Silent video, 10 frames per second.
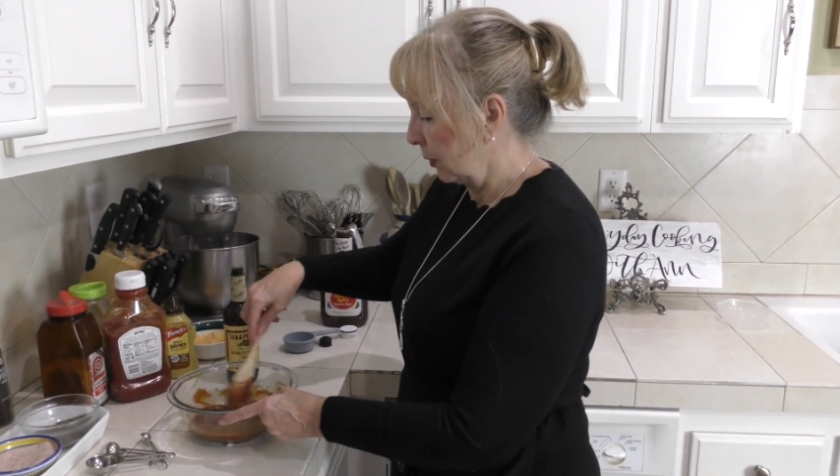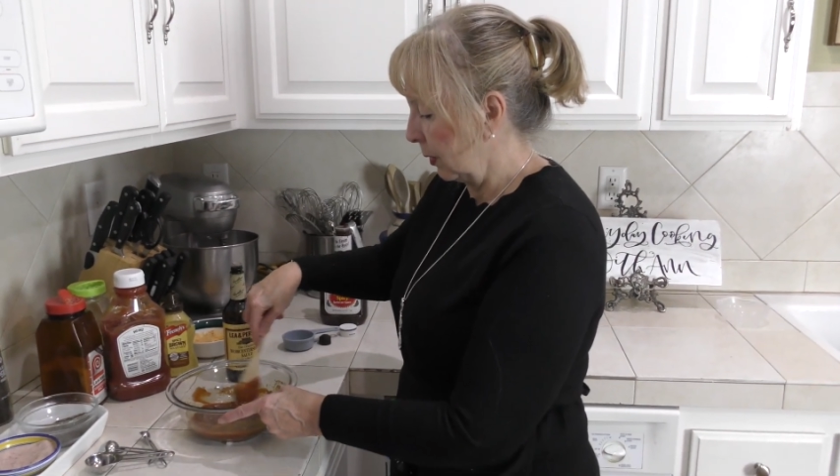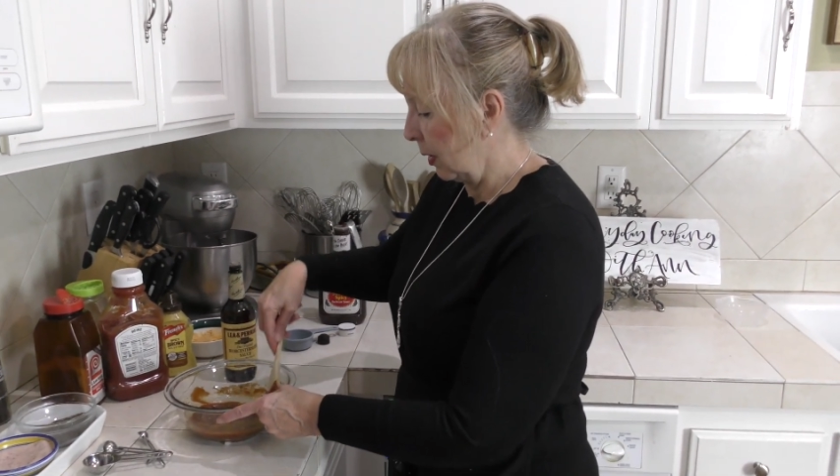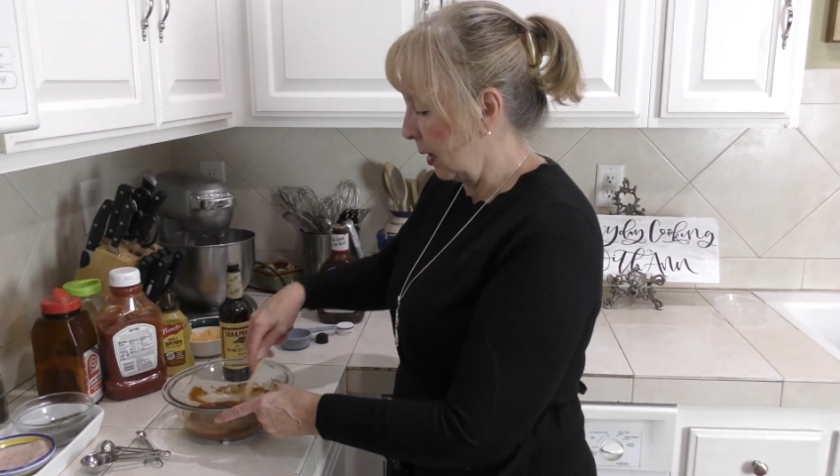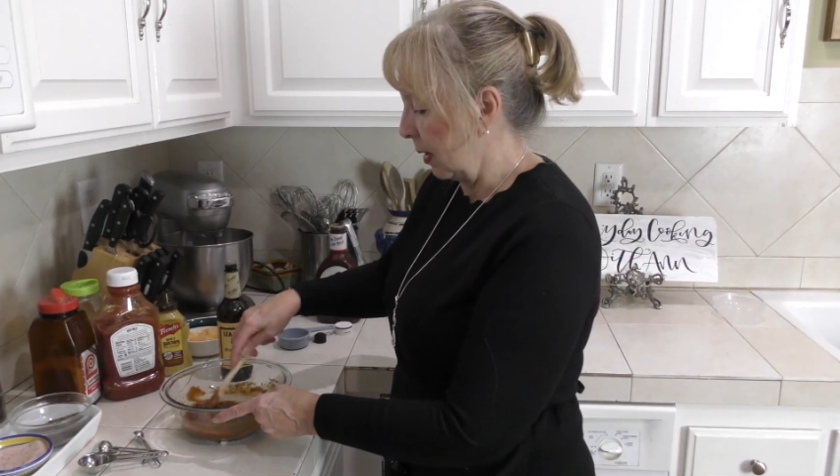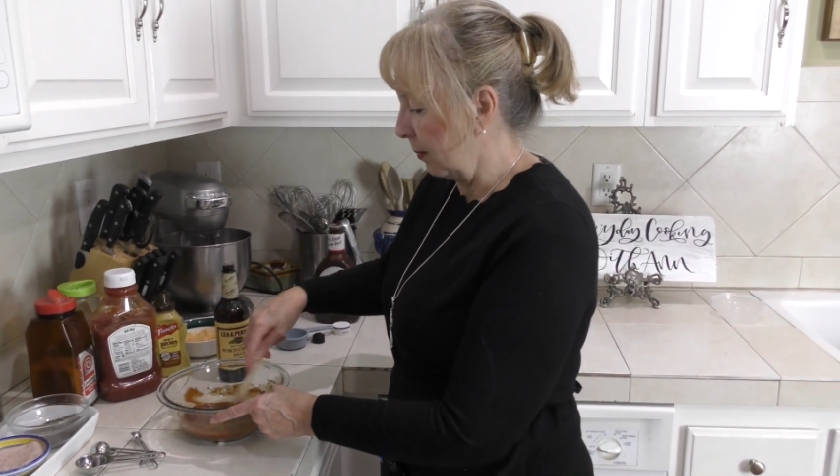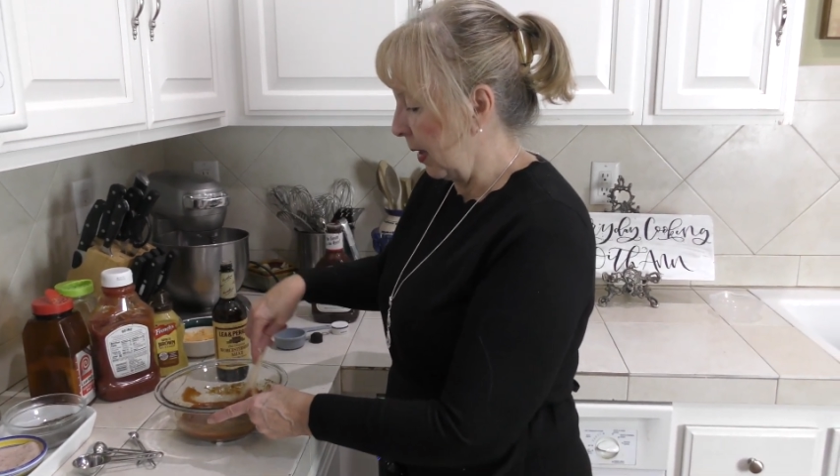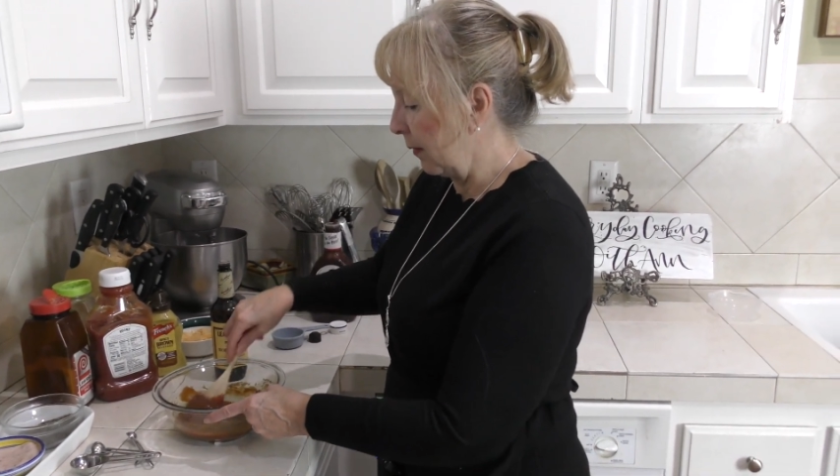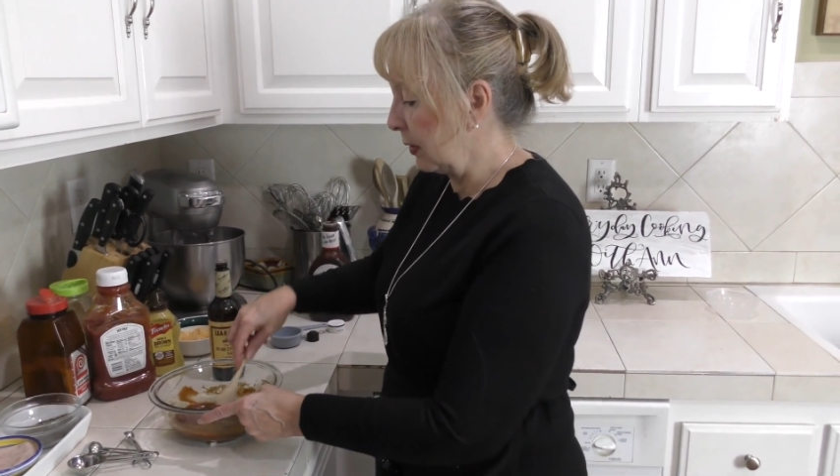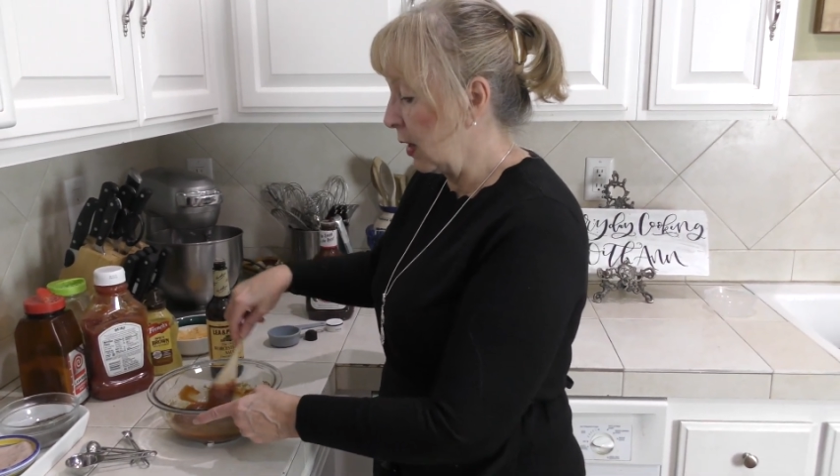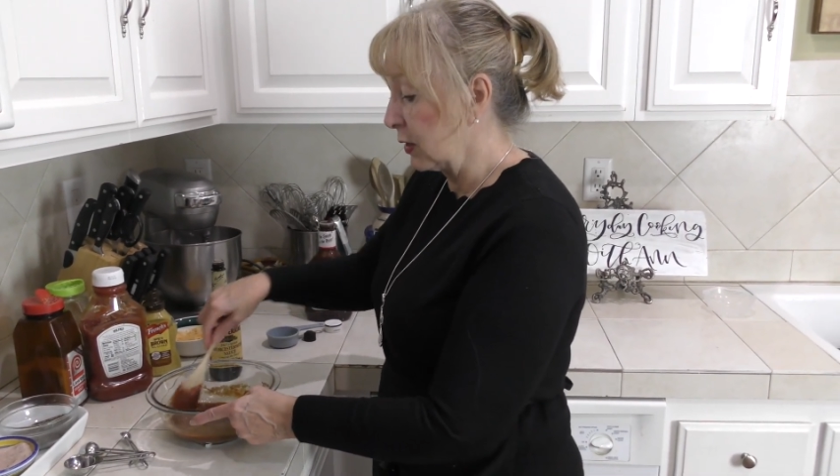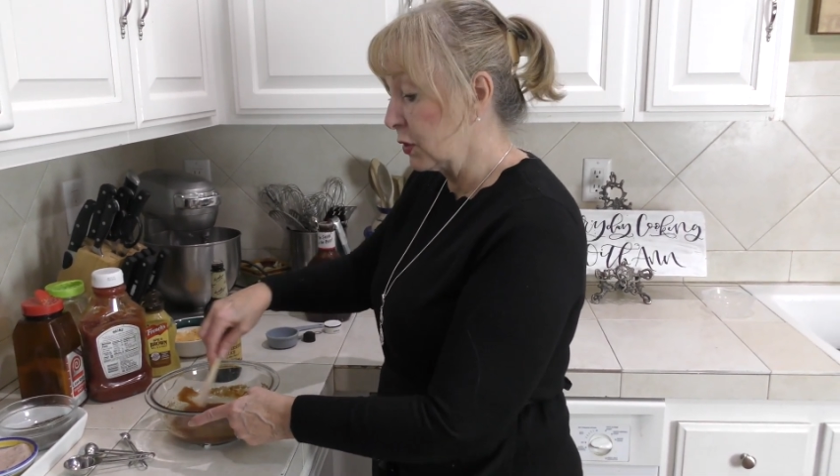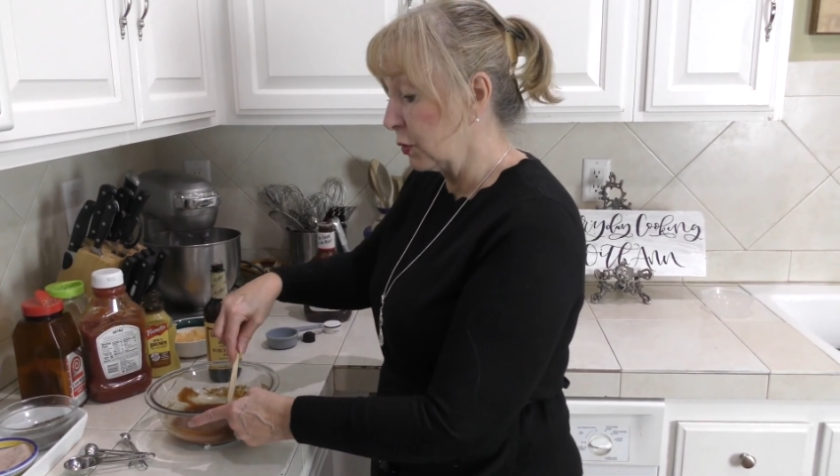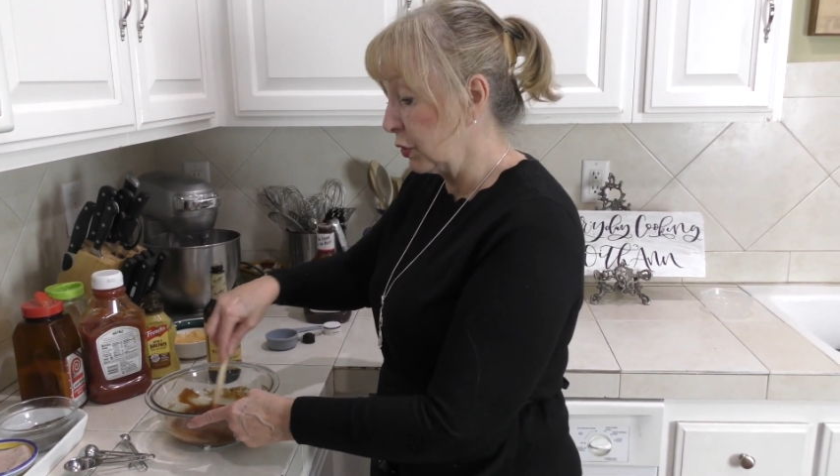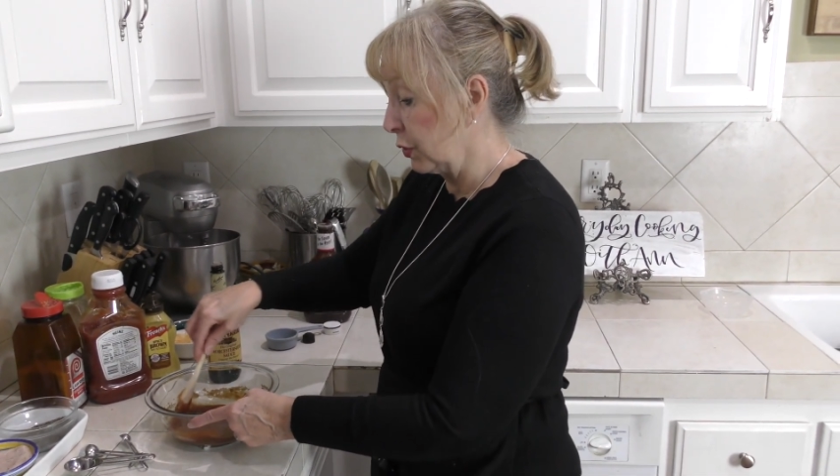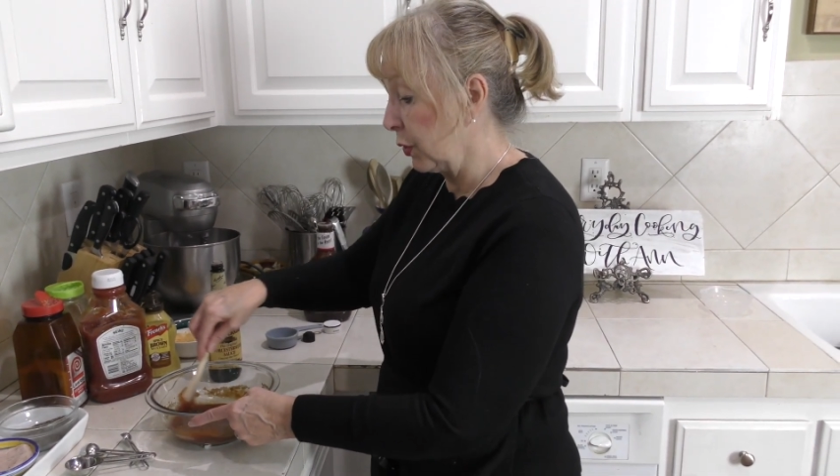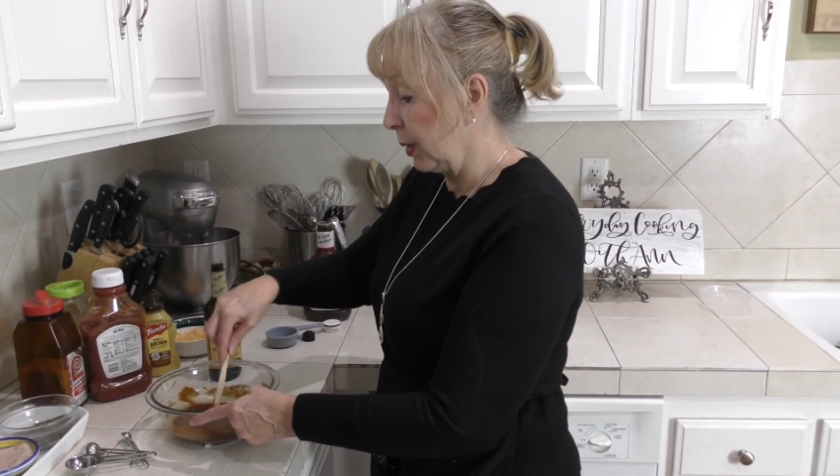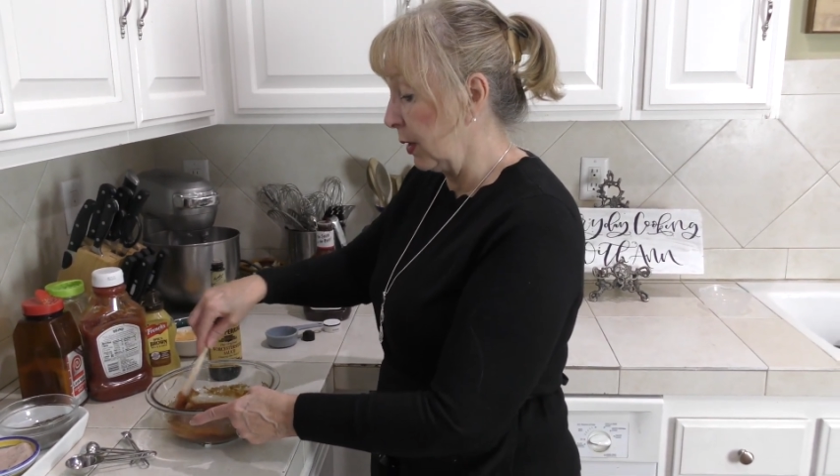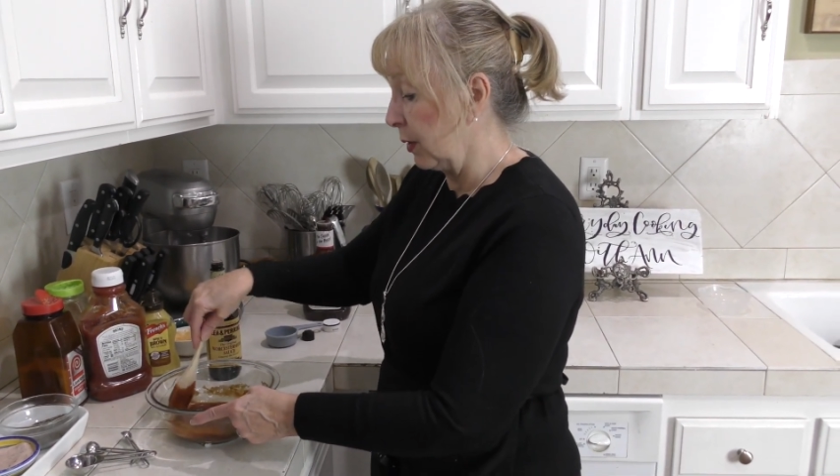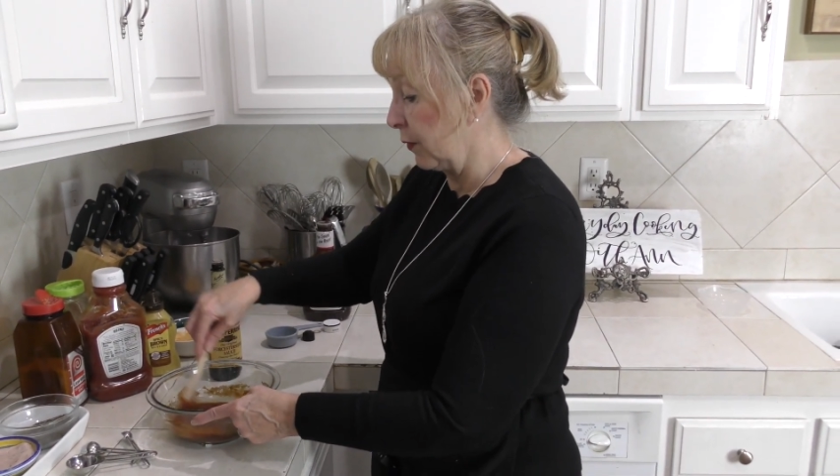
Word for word: um, have it not so sugary,